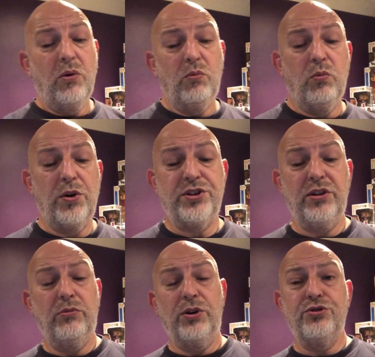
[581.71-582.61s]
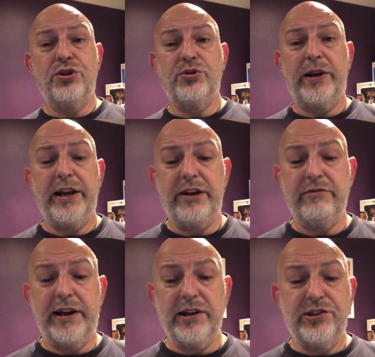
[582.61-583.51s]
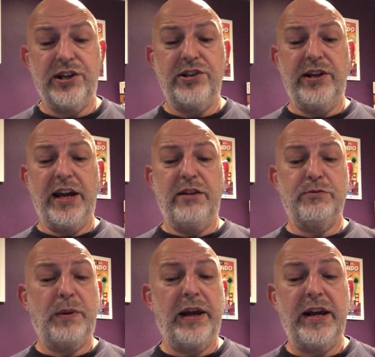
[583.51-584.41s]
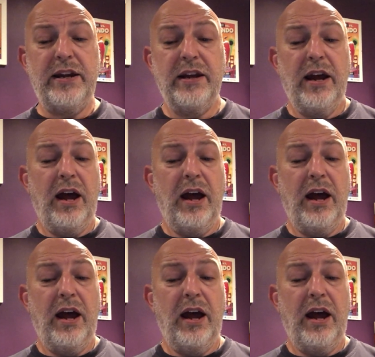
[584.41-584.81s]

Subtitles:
128 regular season games played,